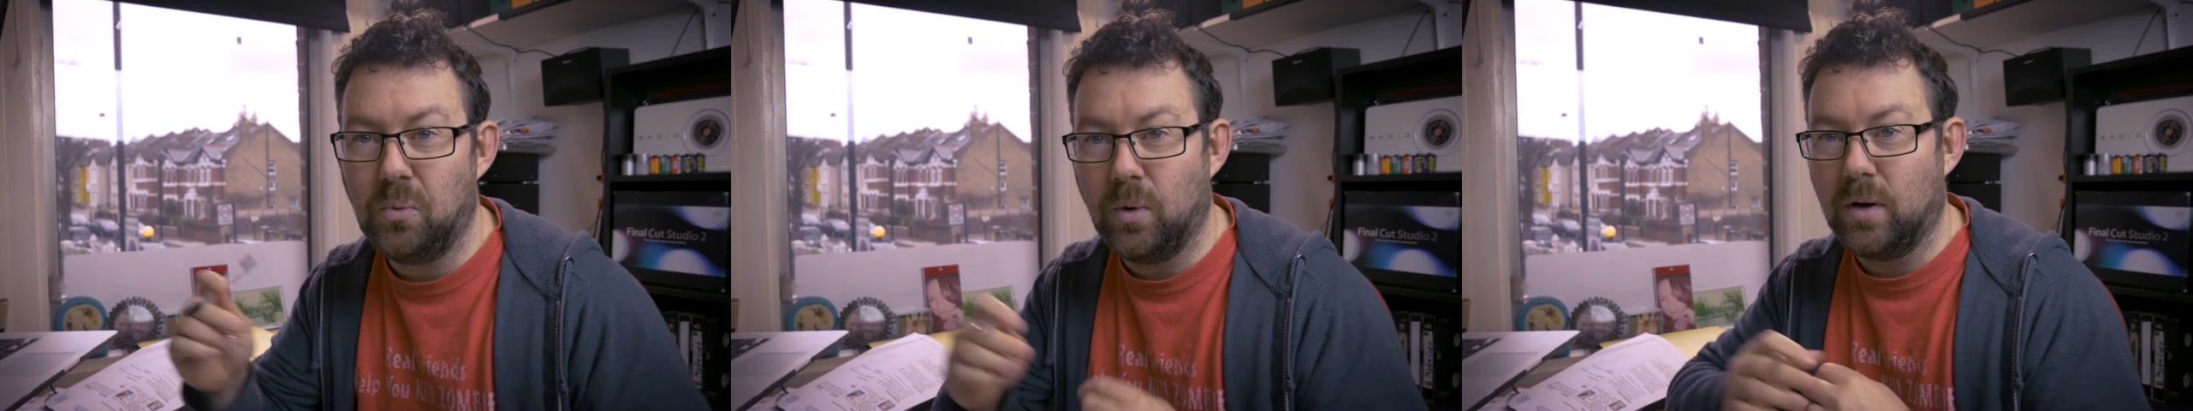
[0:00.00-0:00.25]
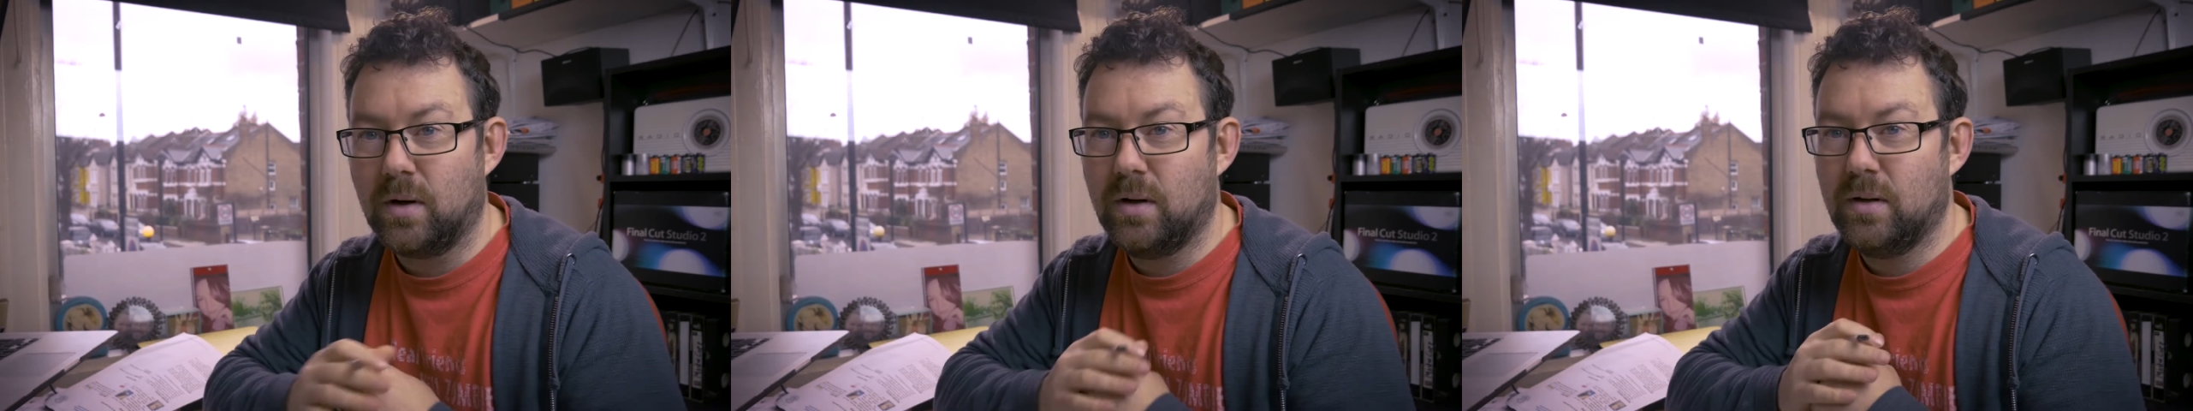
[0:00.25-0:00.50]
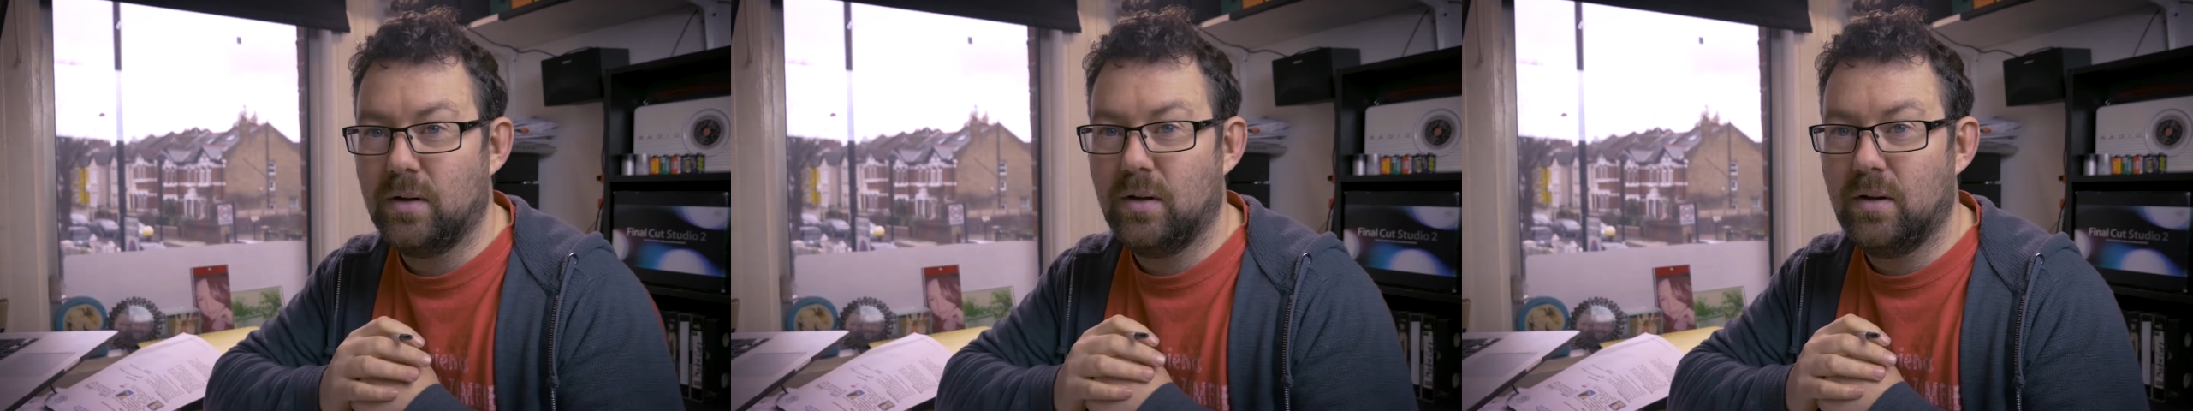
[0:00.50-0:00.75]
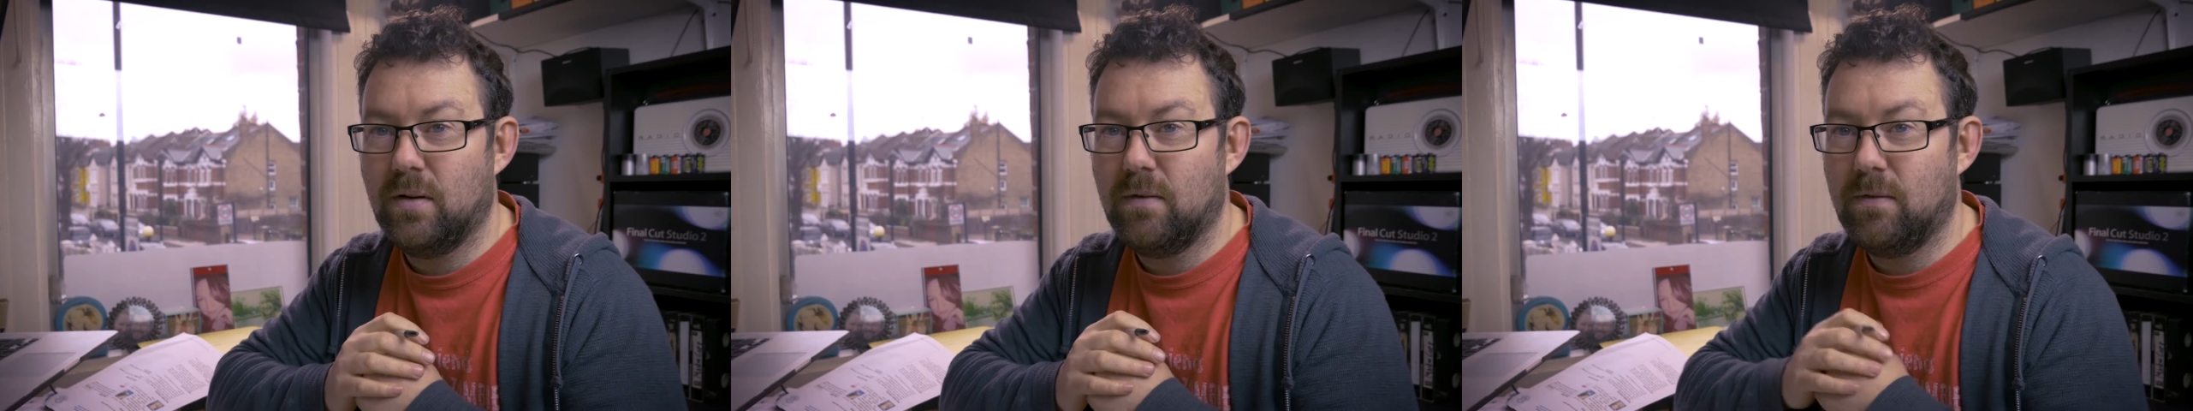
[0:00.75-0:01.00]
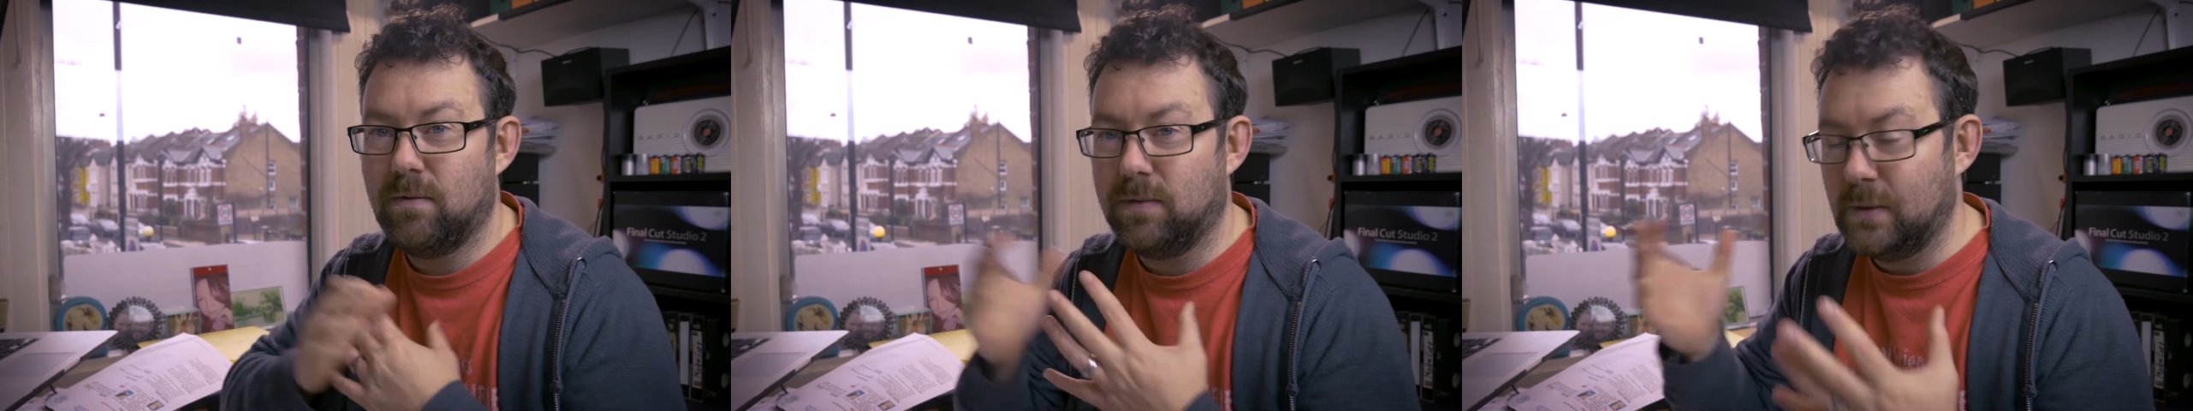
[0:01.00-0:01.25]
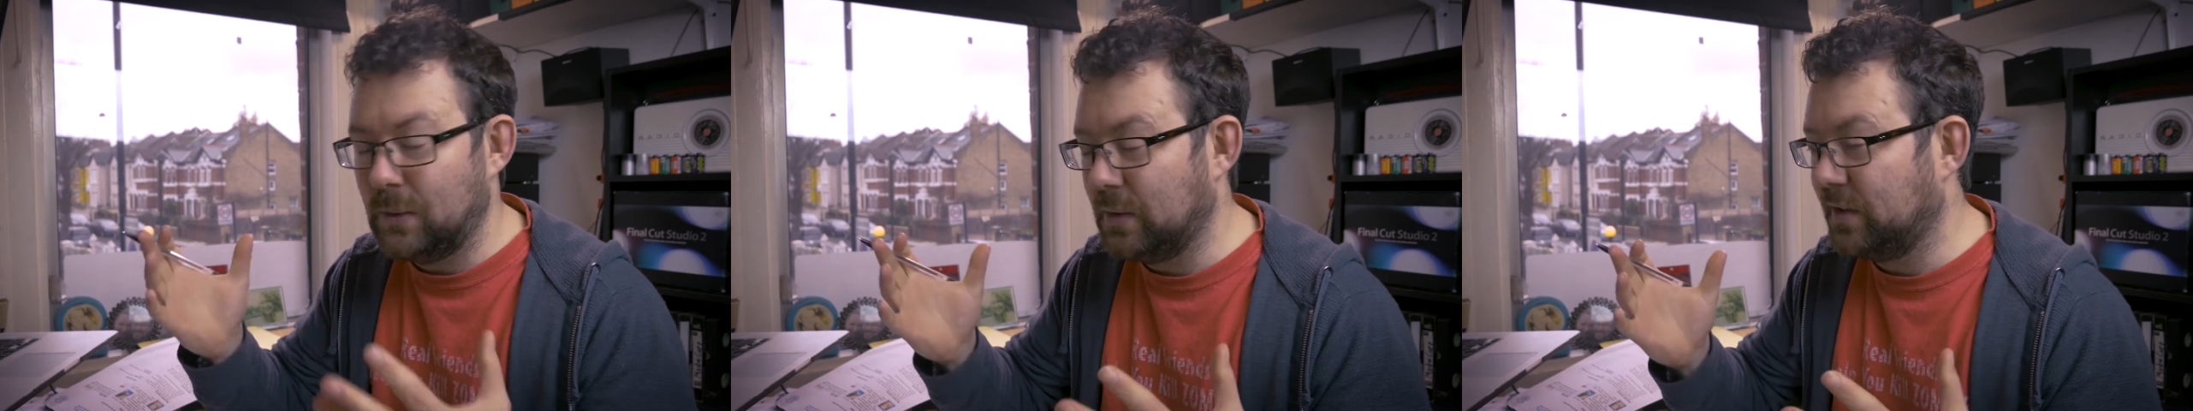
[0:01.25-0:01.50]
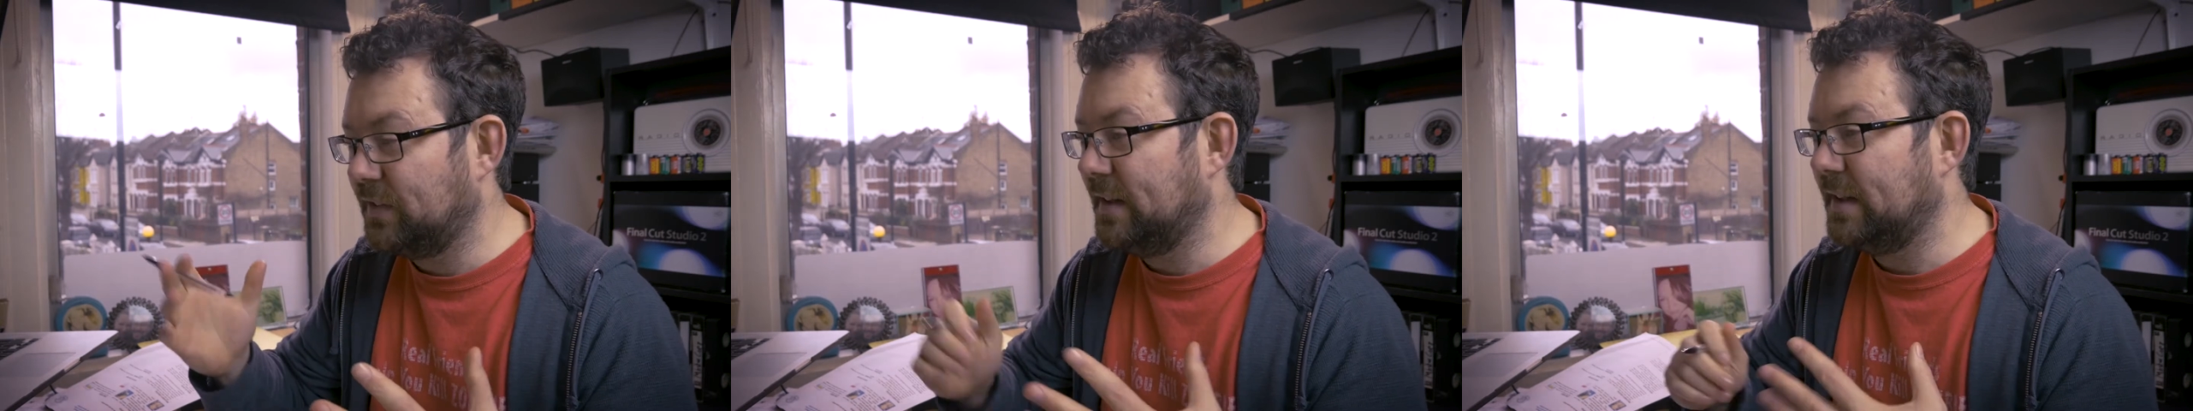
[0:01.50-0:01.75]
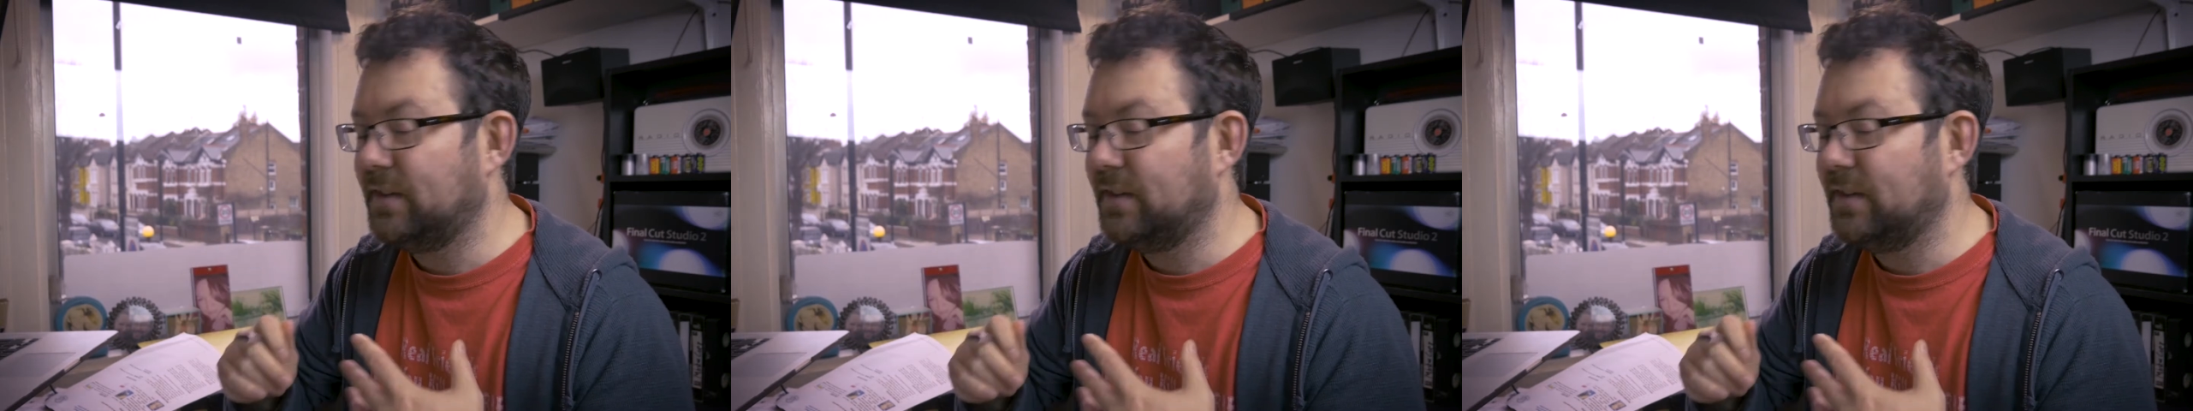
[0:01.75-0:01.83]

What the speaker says: work flawlessly.